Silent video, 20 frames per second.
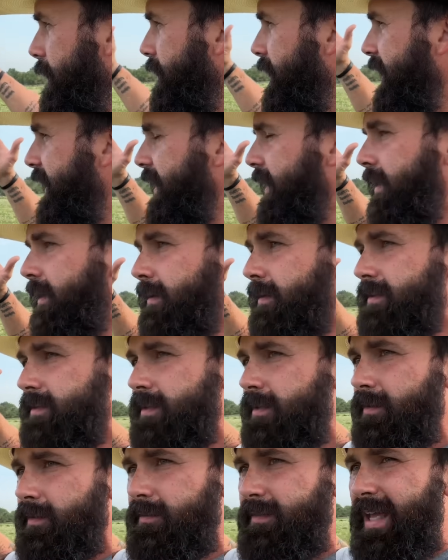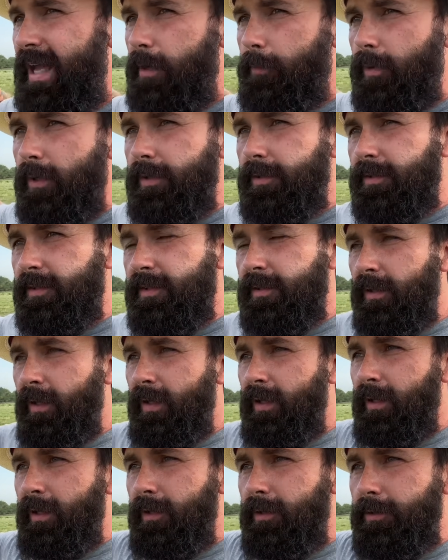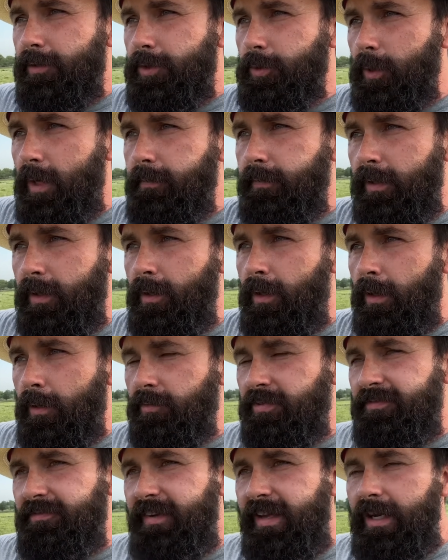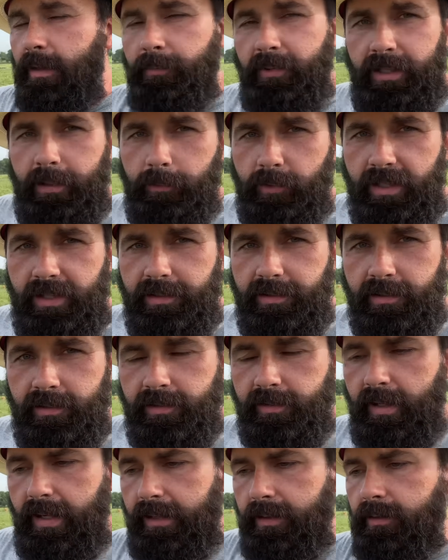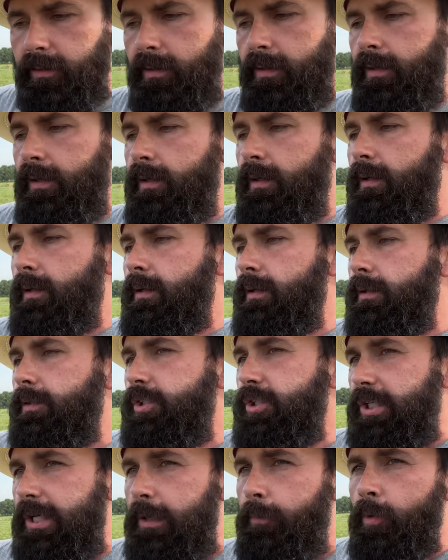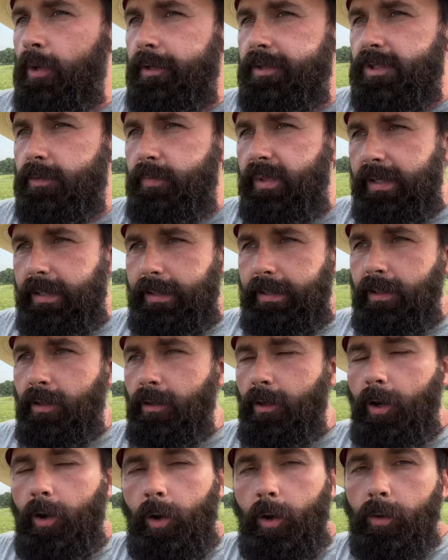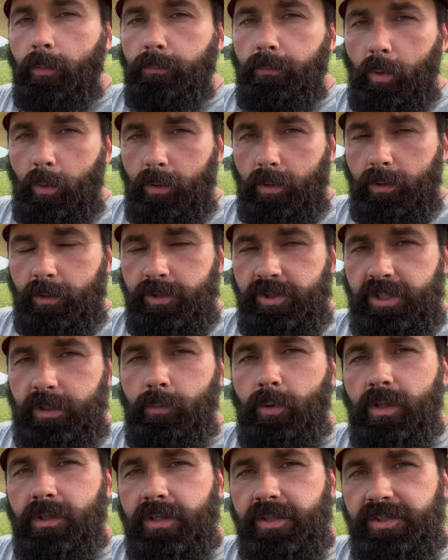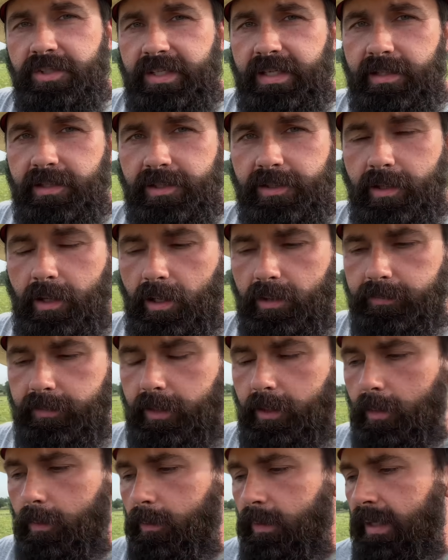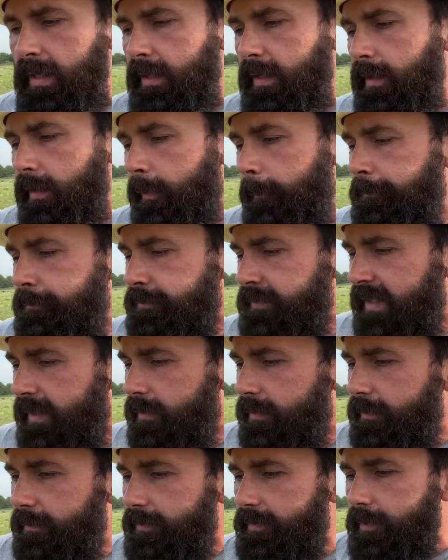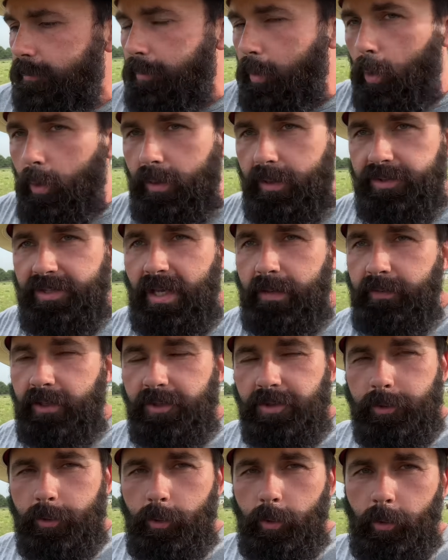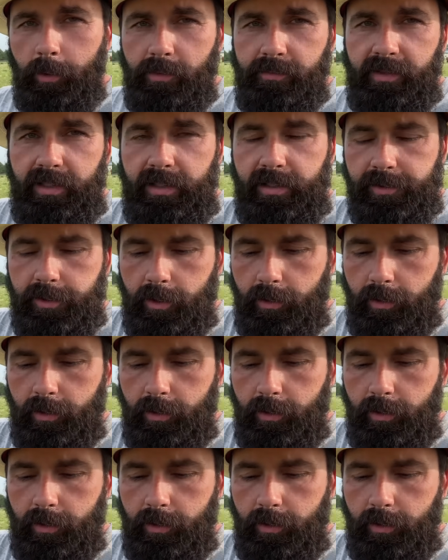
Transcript: And that was driven on family reasons. Like she wanted to be home more. She wanted to see stuff, you know, the boys having school events.